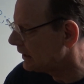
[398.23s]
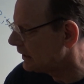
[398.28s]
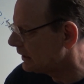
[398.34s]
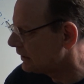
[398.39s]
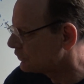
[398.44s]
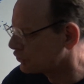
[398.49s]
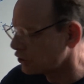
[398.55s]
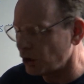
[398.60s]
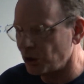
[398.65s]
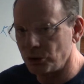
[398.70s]

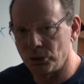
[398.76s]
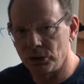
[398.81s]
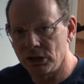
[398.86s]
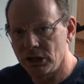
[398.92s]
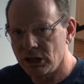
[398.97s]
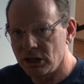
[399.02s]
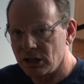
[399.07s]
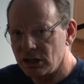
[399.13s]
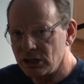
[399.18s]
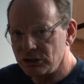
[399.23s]
So
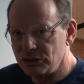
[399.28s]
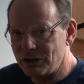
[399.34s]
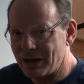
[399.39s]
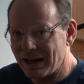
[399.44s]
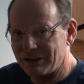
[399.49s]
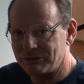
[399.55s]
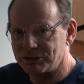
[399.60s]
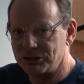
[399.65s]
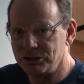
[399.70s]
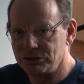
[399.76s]
you
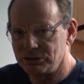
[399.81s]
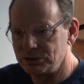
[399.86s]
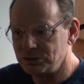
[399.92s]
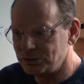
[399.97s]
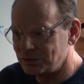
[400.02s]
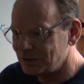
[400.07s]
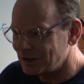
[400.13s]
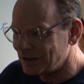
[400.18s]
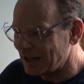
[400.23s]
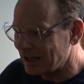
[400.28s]
have
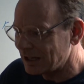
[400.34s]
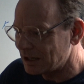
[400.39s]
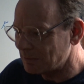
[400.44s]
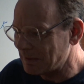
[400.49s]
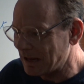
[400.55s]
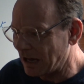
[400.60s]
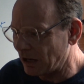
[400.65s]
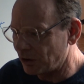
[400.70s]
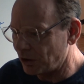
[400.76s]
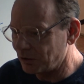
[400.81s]
to think
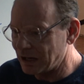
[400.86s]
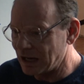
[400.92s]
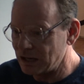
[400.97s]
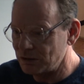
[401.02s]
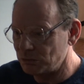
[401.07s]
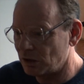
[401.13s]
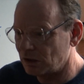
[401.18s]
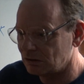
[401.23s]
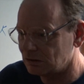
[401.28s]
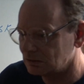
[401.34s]
about, okay,
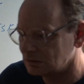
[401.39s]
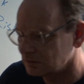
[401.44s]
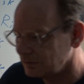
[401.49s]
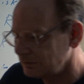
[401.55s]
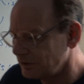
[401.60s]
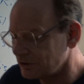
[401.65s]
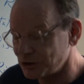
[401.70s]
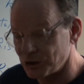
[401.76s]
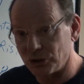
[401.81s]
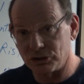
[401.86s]
well,
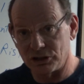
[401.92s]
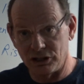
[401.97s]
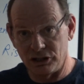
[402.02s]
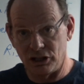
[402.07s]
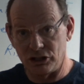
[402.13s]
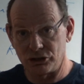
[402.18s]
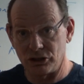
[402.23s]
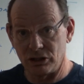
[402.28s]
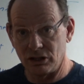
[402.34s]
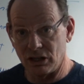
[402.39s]
physical
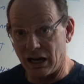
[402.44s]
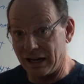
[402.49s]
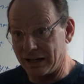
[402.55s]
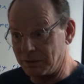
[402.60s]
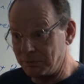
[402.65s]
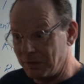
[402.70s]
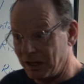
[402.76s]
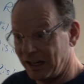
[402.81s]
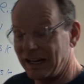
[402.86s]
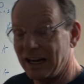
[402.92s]
condition, I
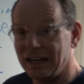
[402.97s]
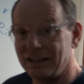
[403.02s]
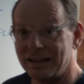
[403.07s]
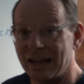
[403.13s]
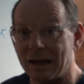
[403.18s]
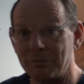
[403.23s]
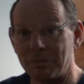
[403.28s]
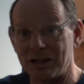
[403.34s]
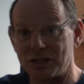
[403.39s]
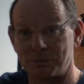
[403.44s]
can mitigate
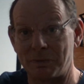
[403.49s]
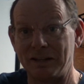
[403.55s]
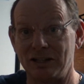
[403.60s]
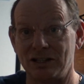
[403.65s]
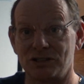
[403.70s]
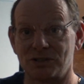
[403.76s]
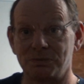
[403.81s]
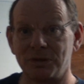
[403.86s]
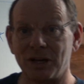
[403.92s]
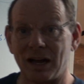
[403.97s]
that by spending
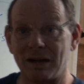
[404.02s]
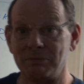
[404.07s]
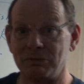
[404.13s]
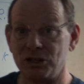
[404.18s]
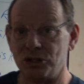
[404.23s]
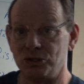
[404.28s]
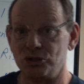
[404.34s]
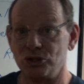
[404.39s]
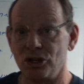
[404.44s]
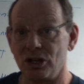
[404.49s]
some time in
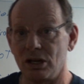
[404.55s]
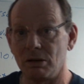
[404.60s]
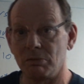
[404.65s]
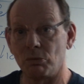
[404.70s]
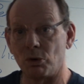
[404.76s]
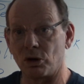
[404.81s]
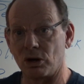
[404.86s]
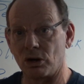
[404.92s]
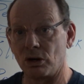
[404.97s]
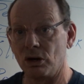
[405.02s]
the gym
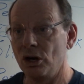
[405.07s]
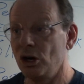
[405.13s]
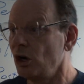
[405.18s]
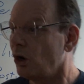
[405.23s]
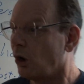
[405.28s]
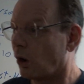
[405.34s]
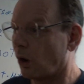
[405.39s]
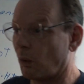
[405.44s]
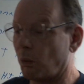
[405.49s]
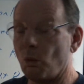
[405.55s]
or
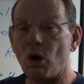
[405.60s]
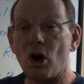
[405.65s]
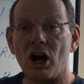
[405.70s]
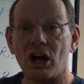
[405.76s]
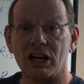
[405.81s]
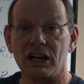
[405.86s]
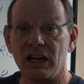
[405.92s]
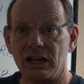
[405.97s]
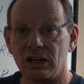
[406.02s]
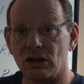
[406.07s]

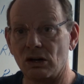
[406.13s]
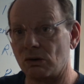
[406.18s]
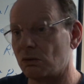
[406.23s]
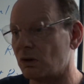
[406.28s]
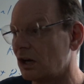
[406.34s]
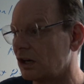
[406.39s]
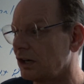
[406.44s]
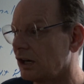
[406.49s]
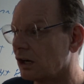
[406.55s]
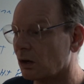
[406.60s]
walking or
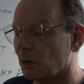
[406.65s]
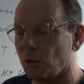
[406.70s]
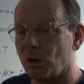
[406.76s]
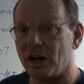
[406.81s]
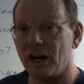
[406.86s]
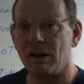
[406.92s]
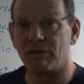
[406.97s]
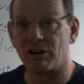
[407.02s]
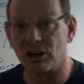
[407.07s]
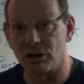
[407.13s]
running or
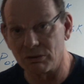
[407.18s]
whatever,